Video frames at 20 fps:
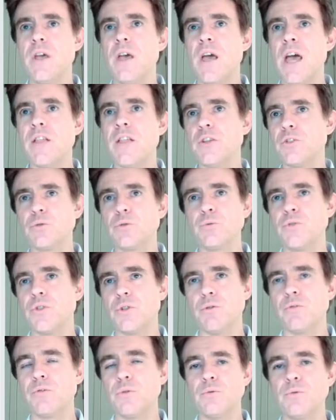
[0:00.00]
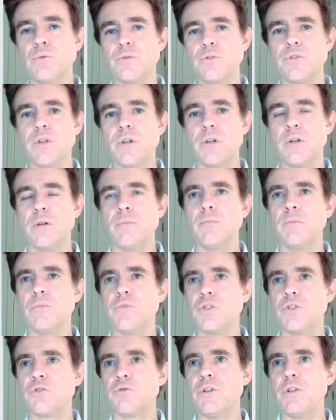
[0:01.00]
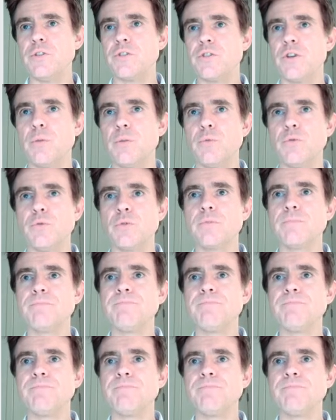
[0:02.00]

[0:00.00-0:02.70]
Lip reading: And that's also, of course, discretely sampled.